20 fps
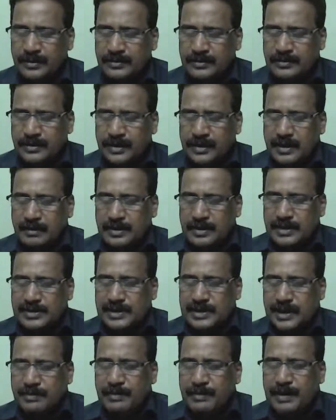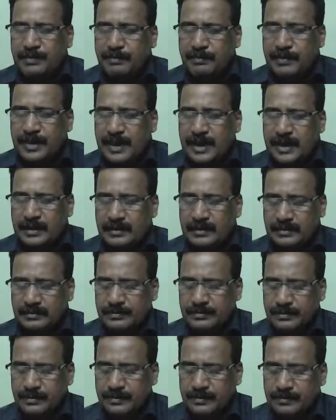The given statement Pn.
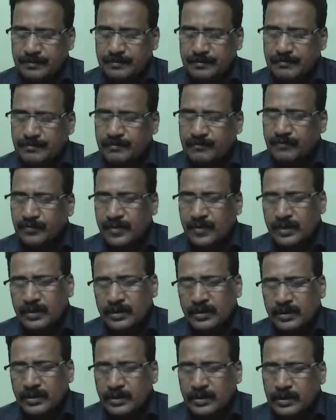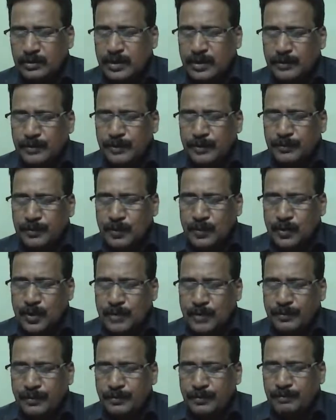You have to
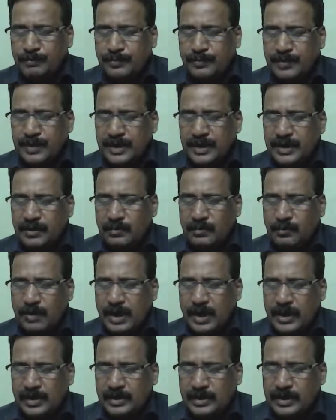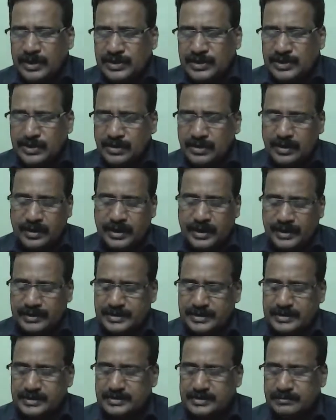prove P1 is
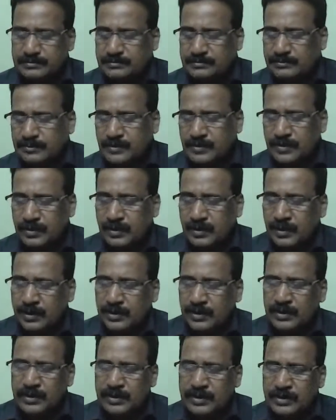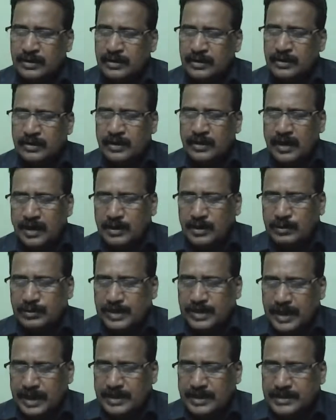correct. Now you
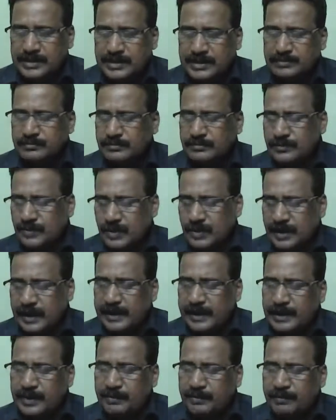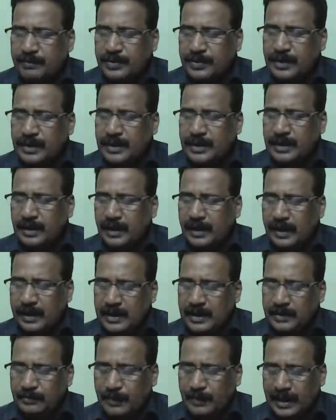start, write
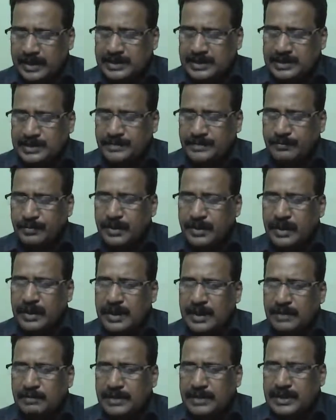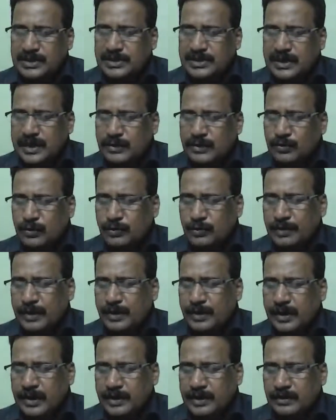Pn first. Pn means a to the
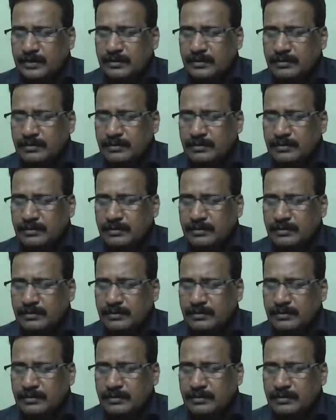power n.